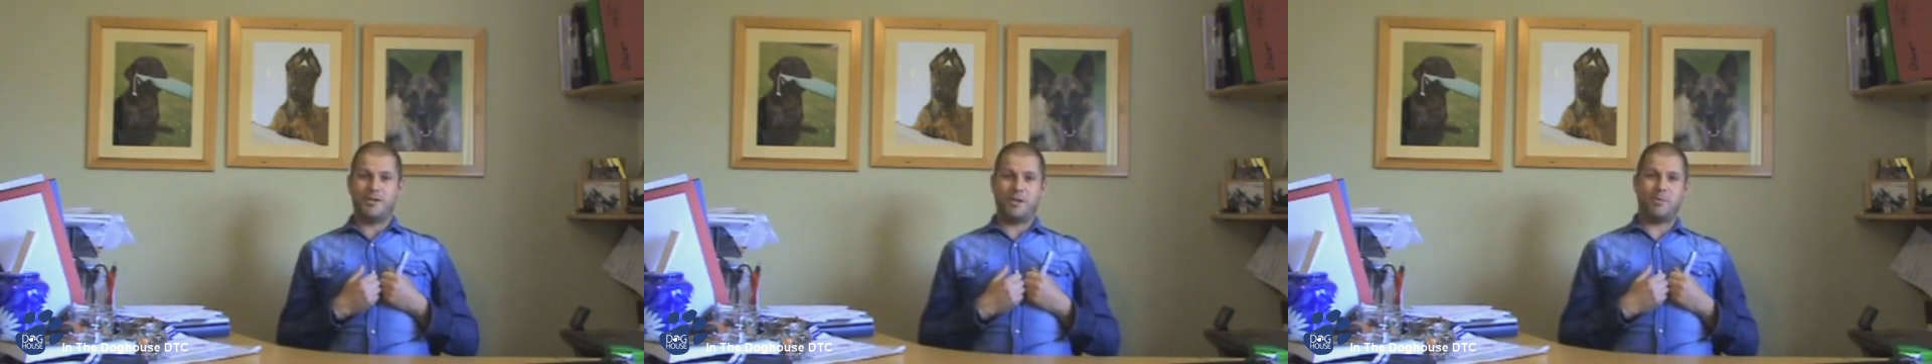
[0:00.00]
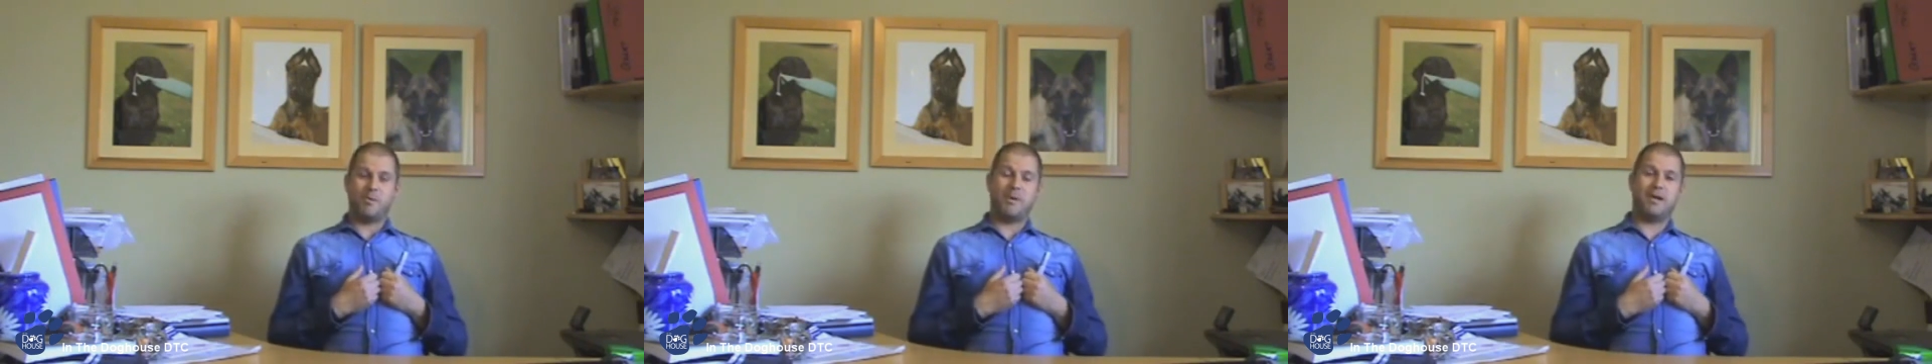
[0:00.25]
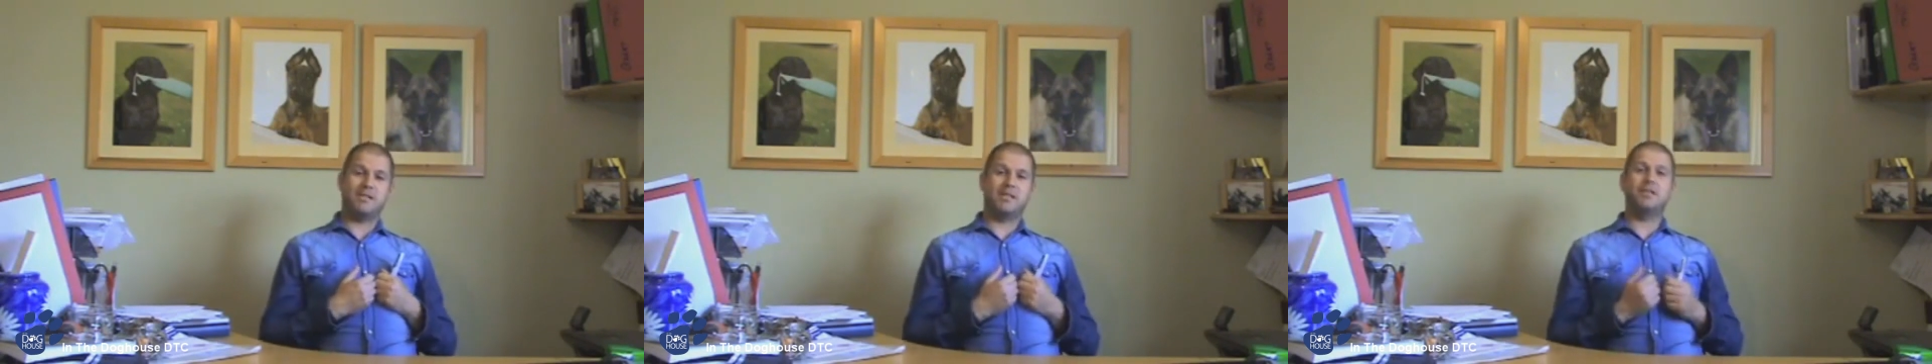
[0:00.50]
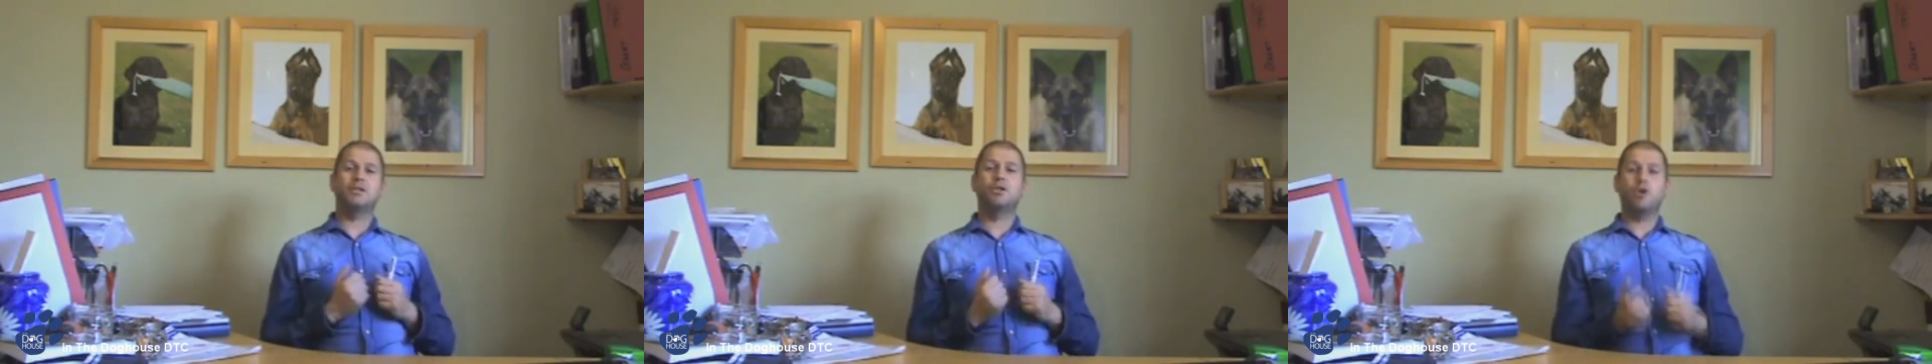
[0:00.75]
much happier about it,
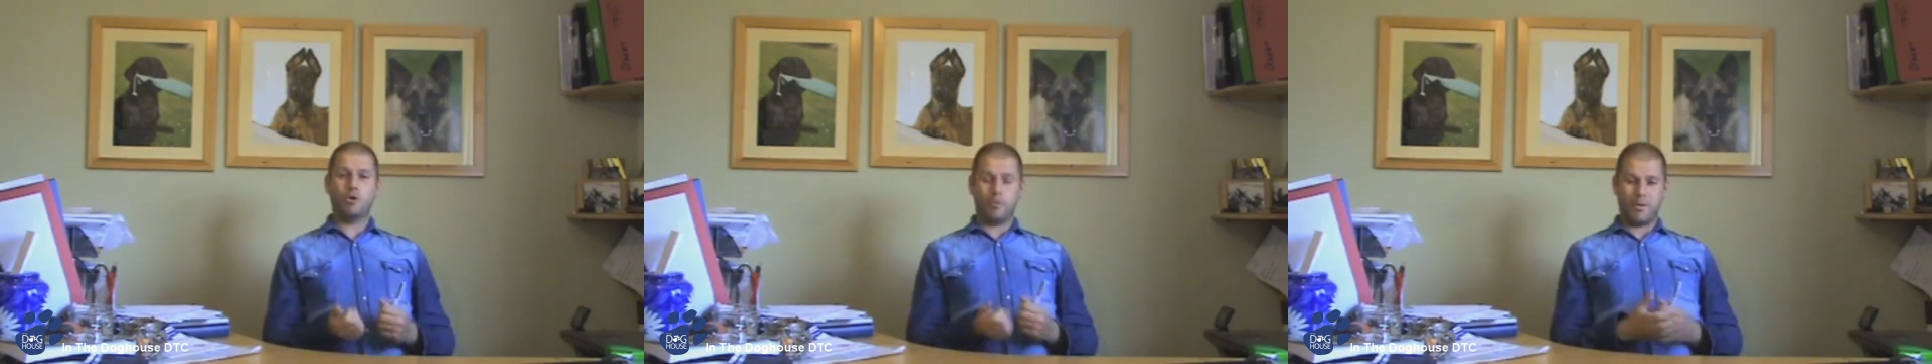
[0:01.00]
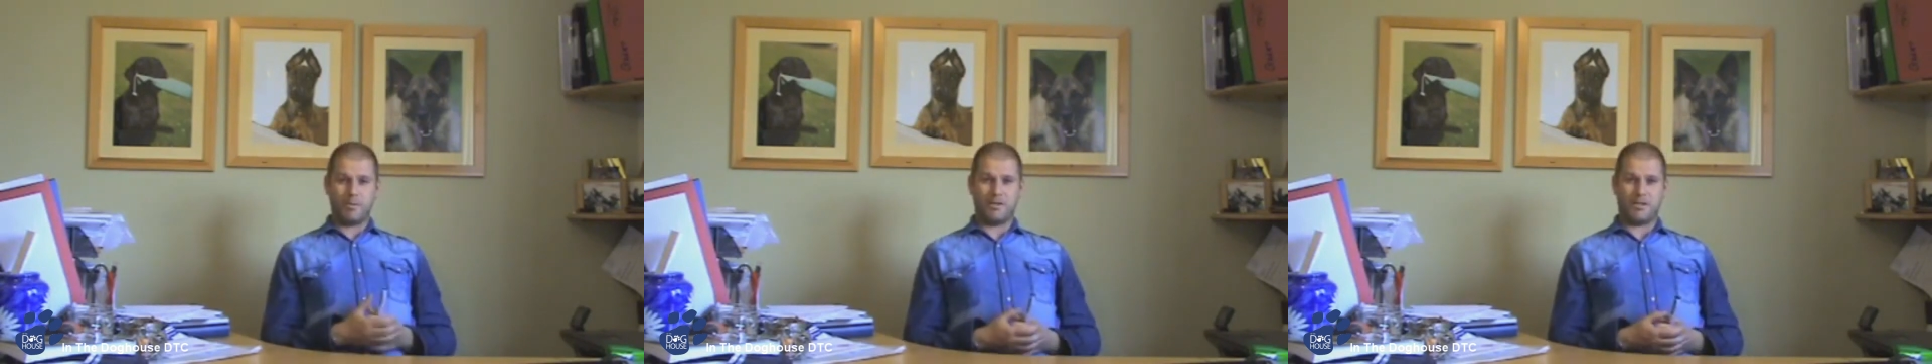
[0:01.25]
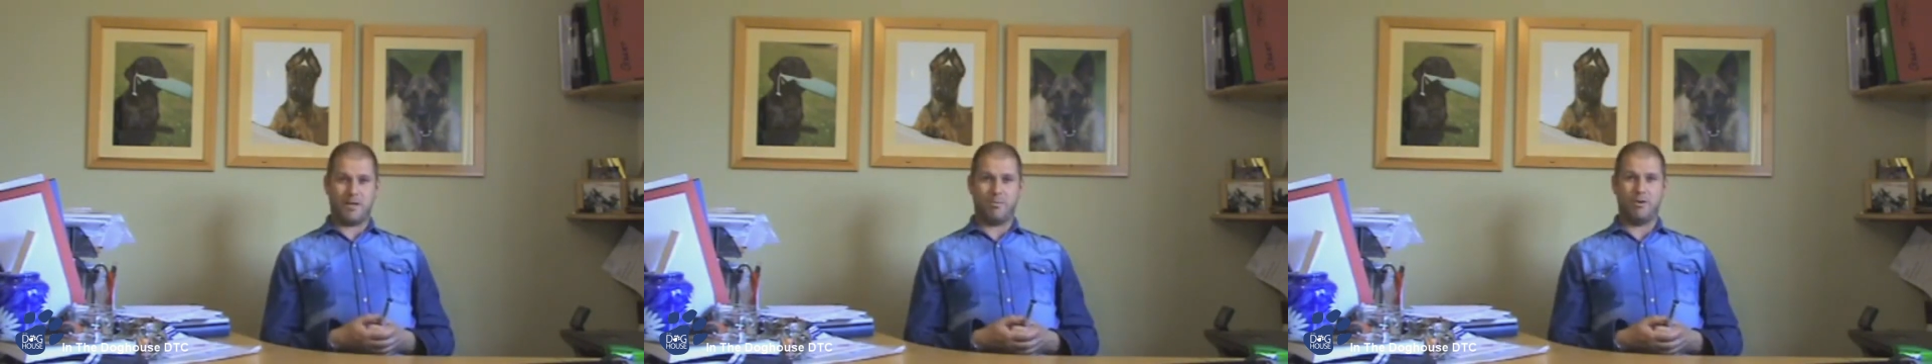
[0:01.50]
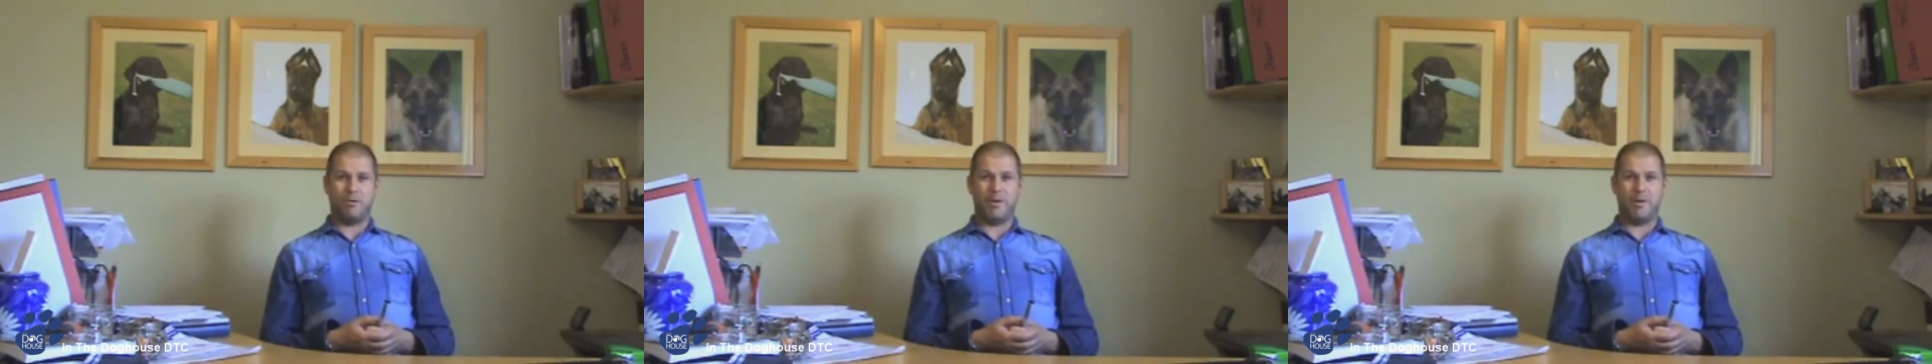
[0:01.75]
your dog will be much happier